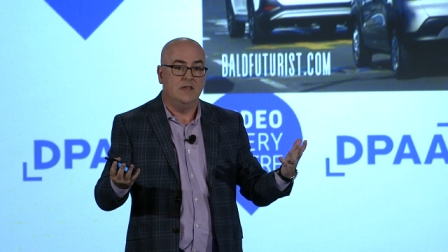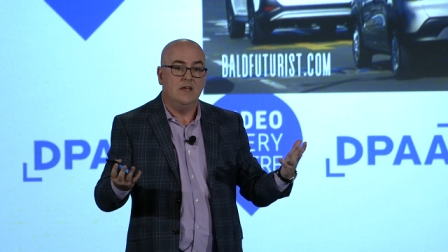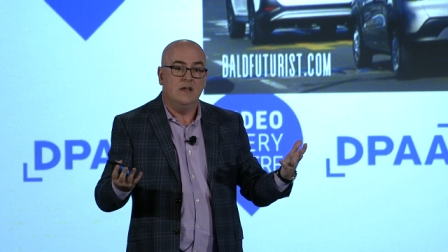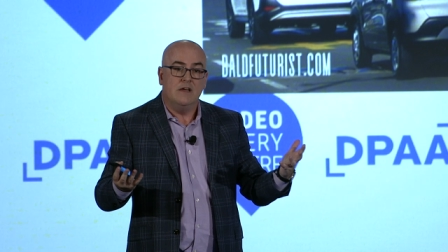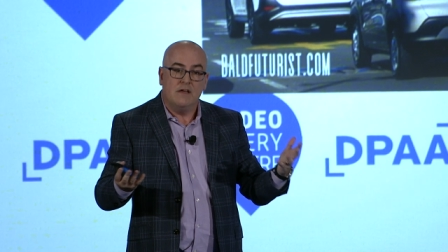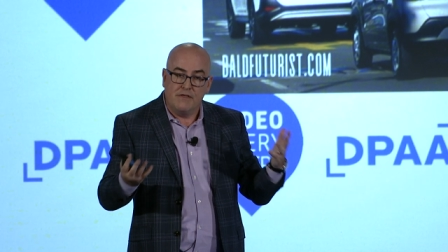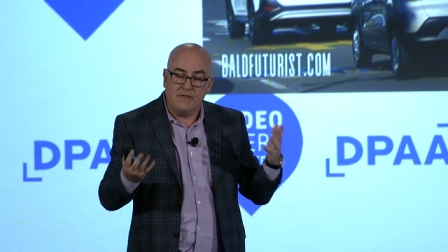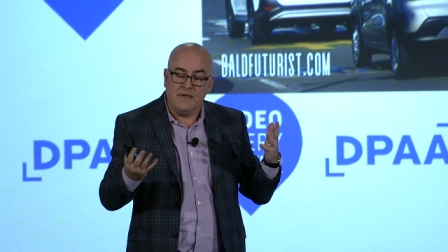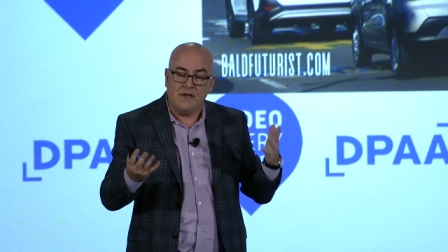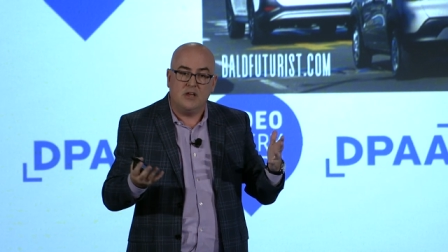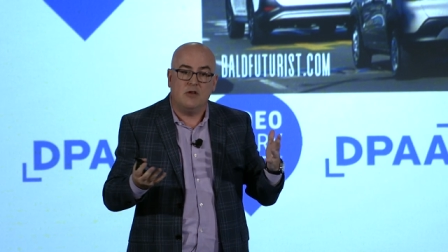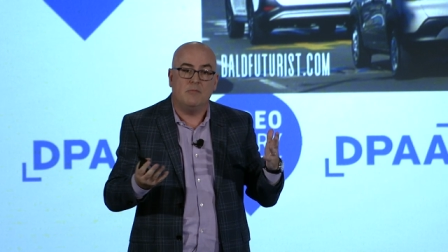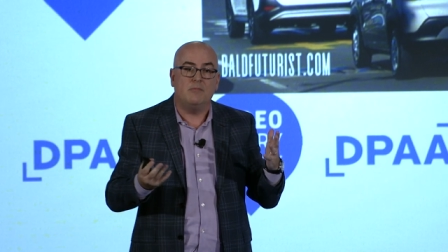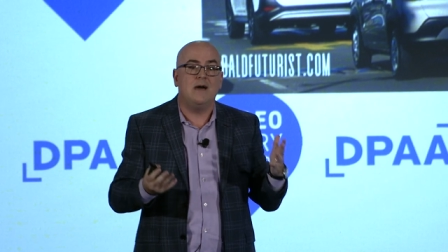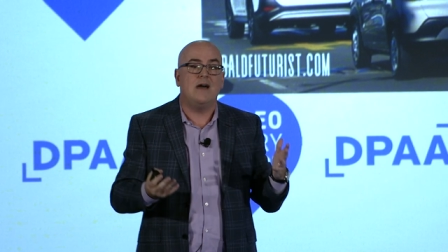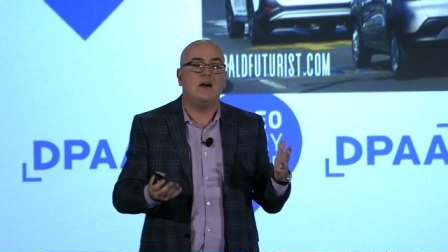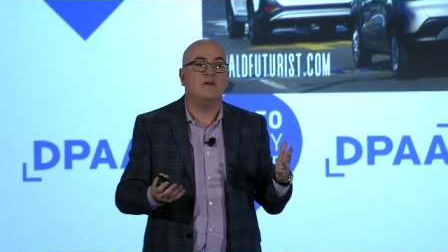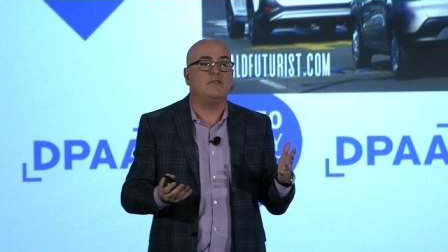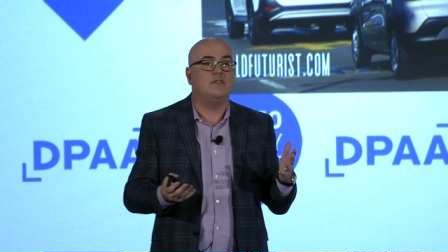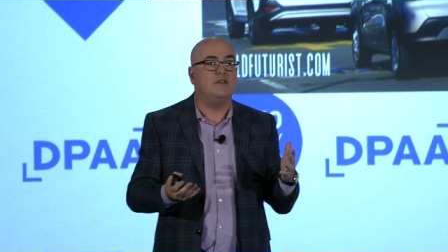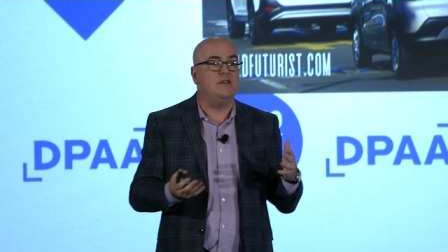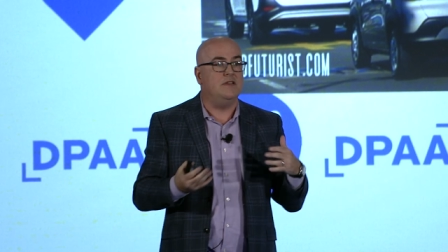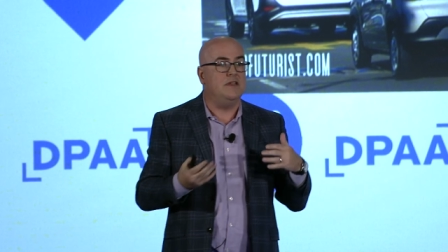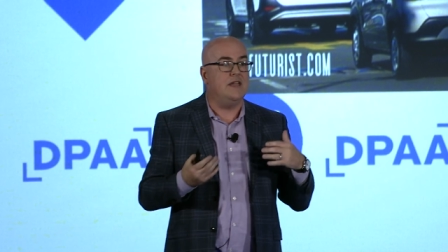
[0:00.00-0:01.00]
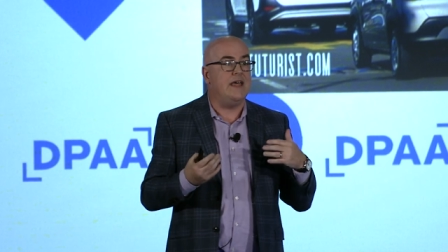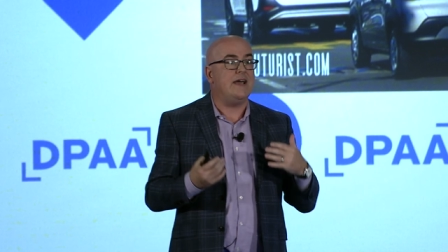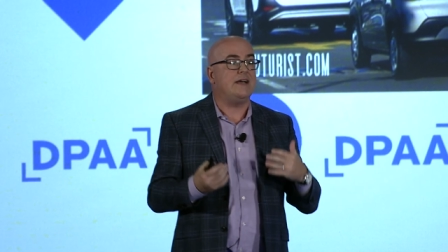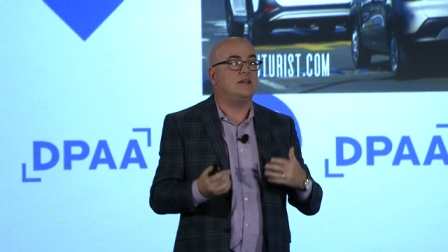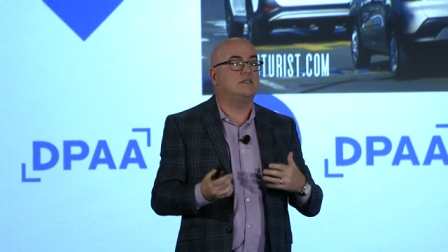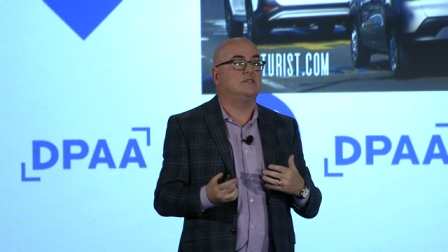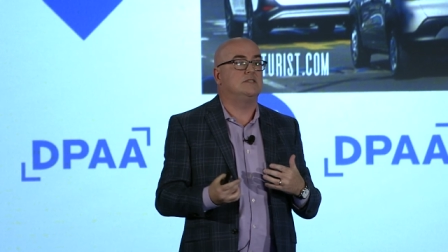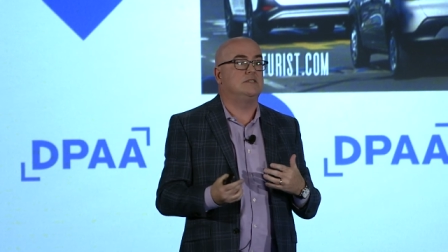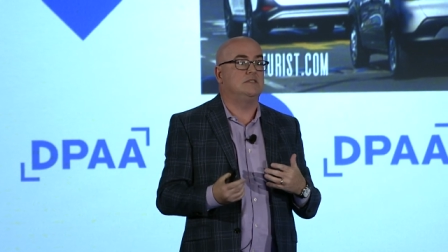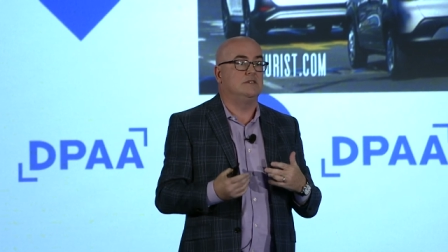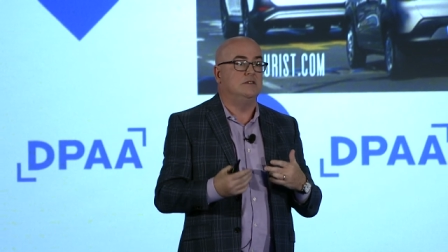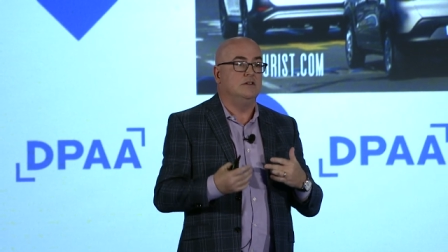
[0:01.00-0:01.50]
Think about the
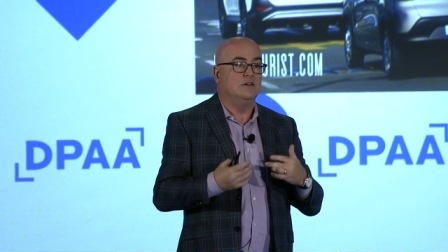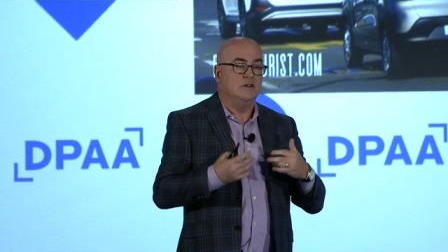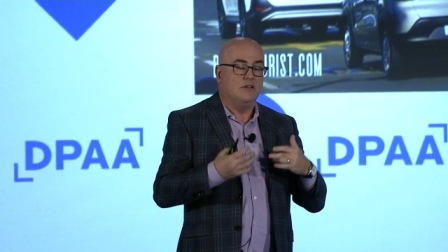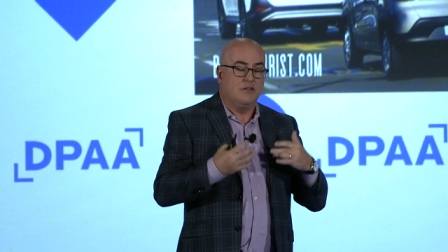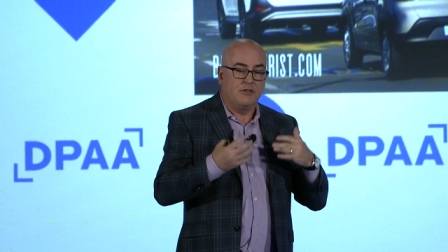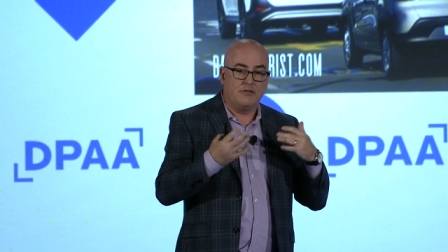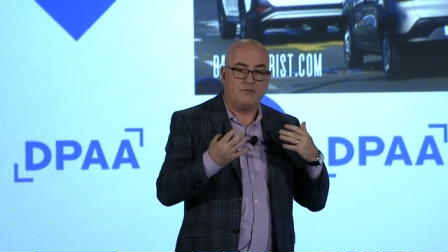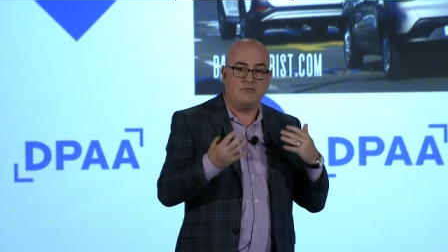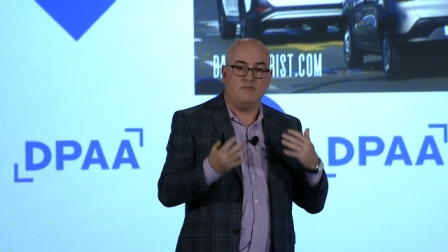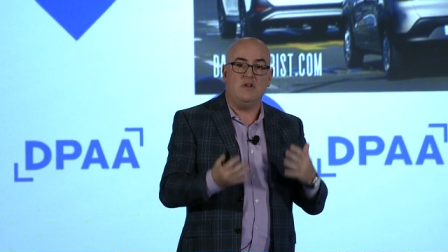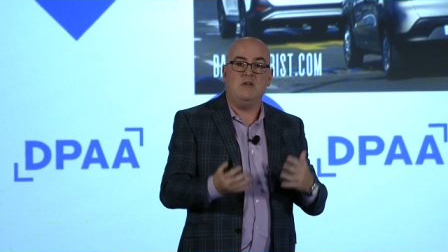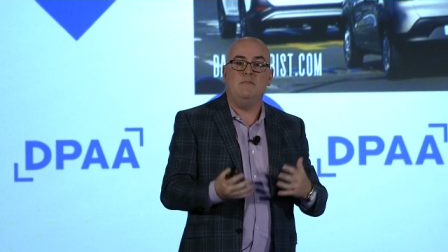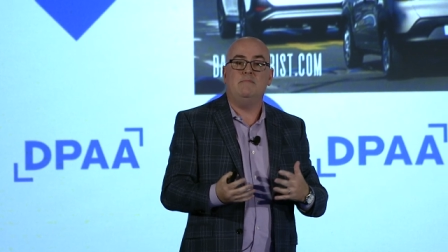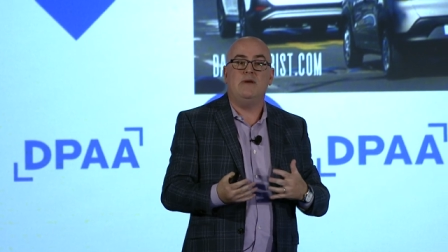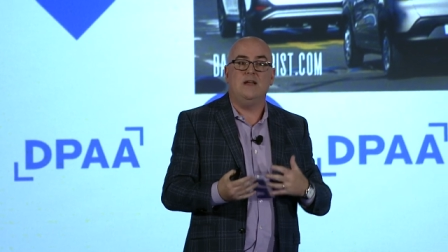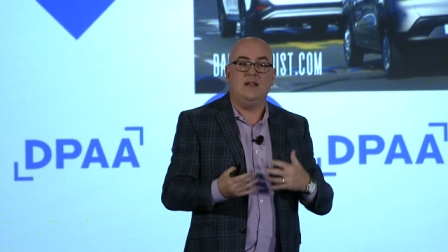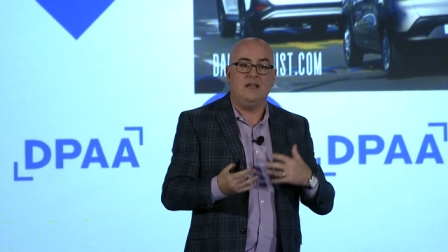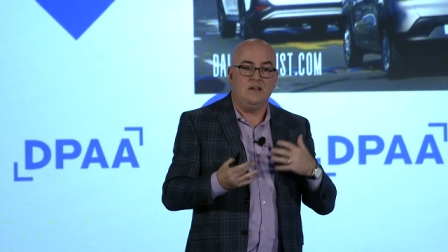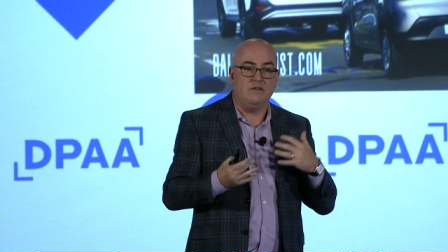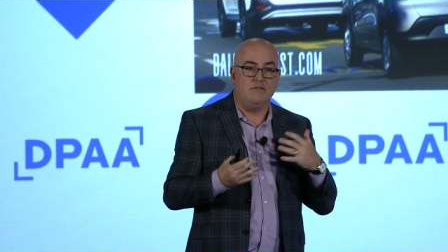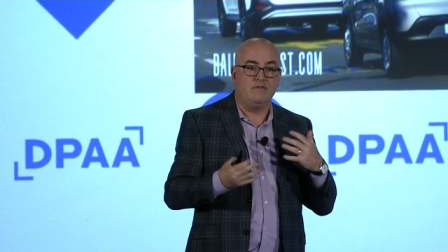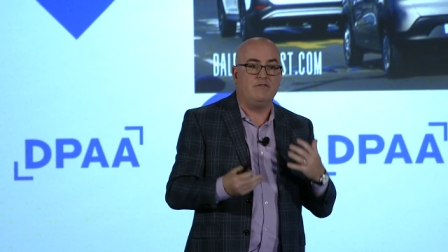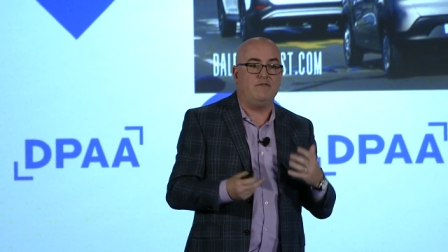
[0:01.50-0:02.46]
next 3 billion,